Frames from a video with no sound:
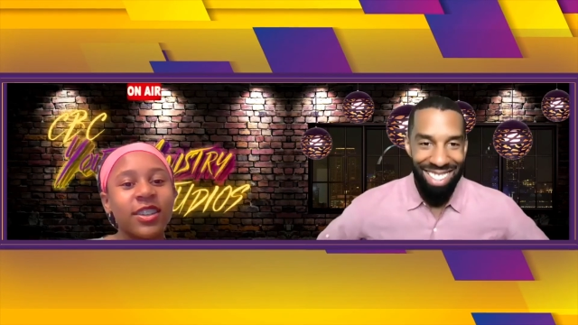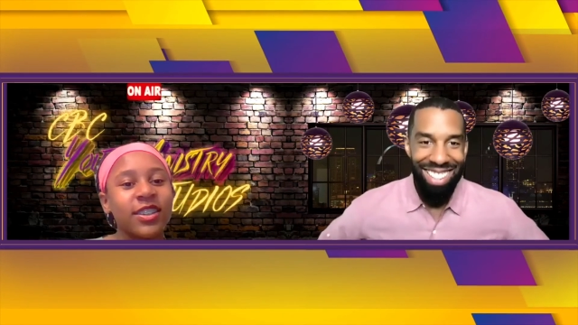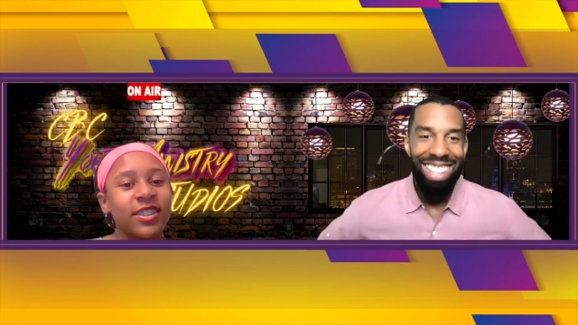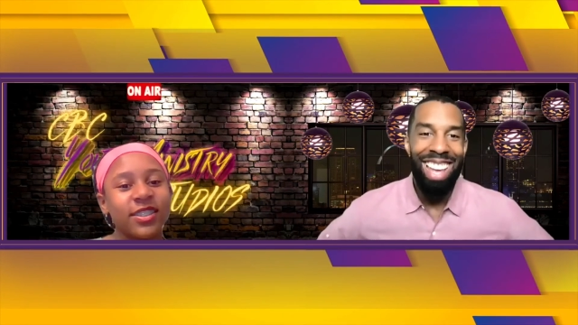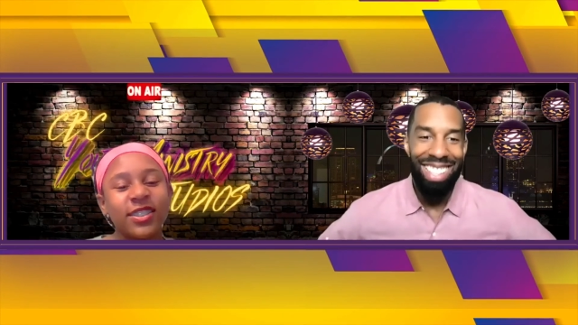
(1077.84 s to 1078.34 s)

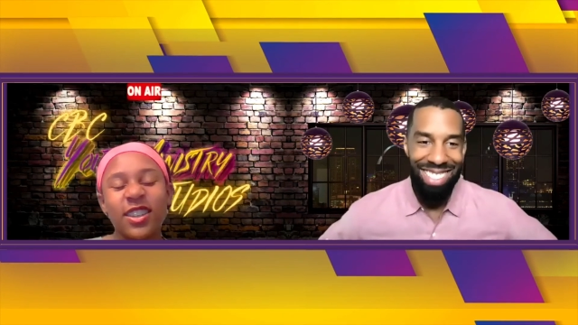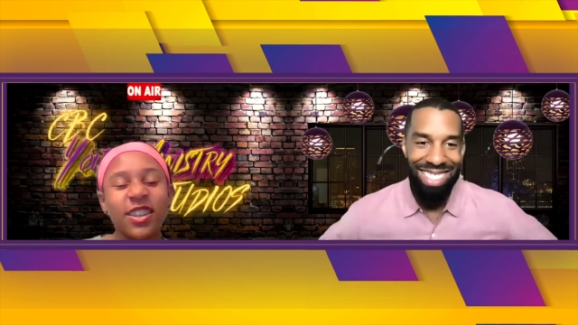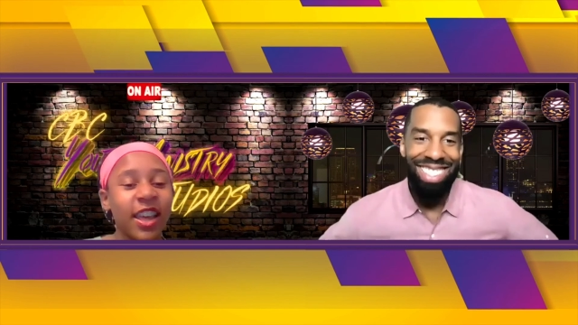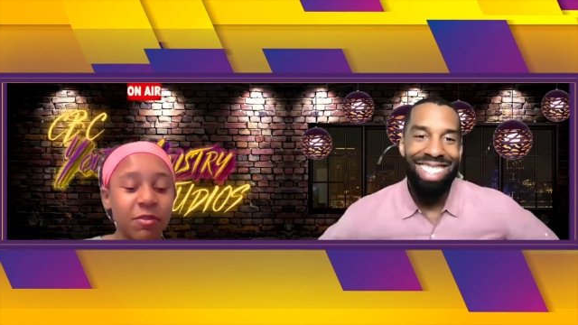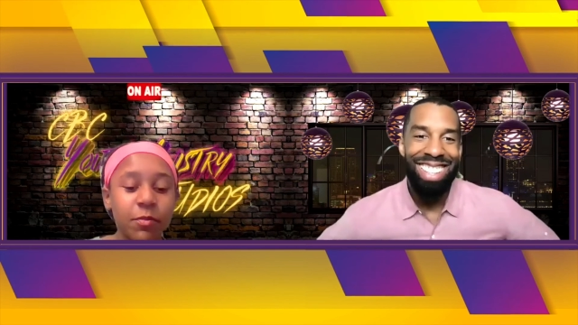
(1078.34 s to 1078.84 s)
Speaker 1: yeah, and they
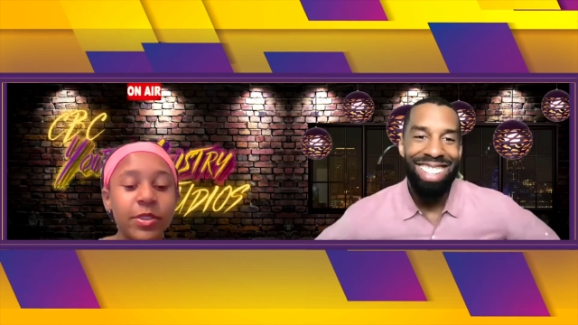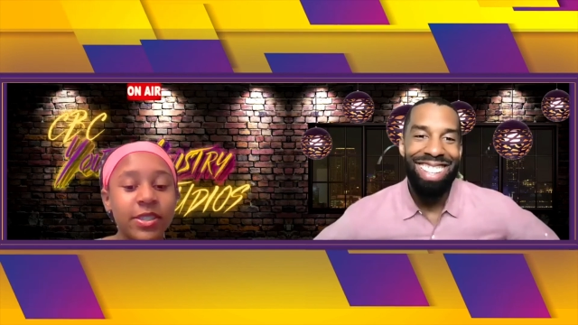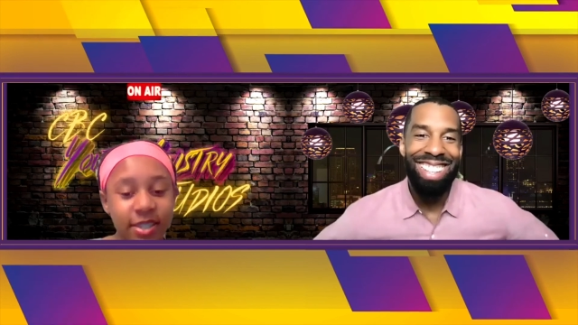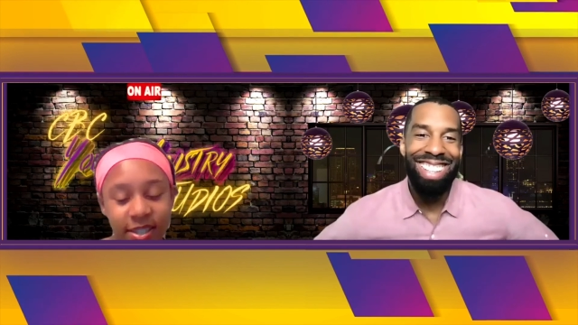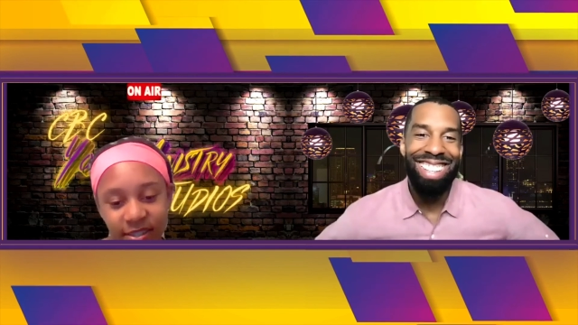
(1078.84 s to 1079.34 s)
have to be
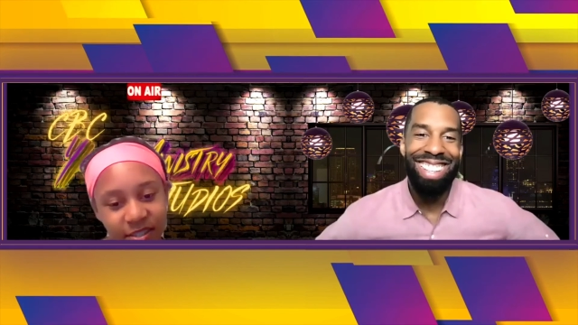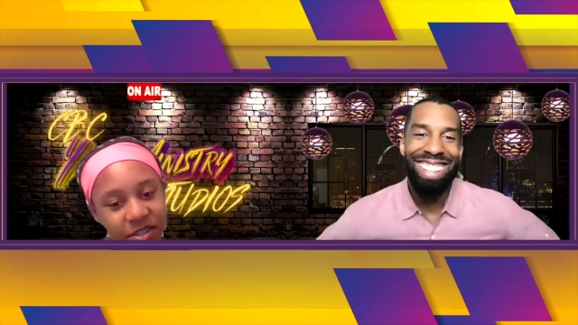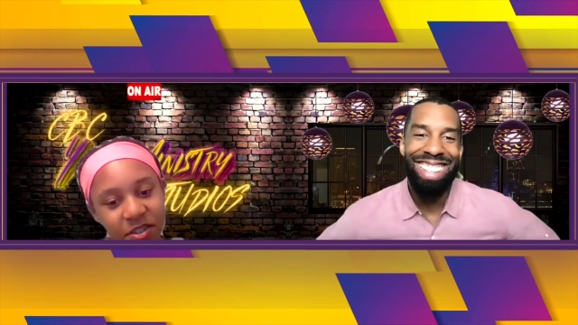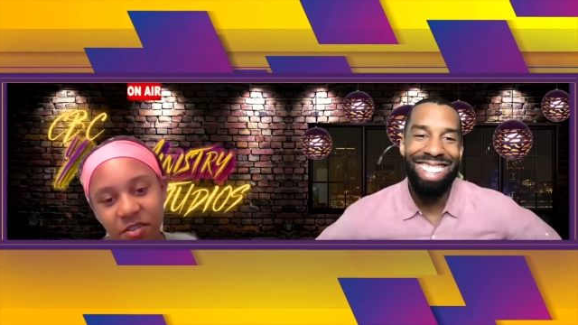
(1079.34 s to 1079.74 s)
seasoned too.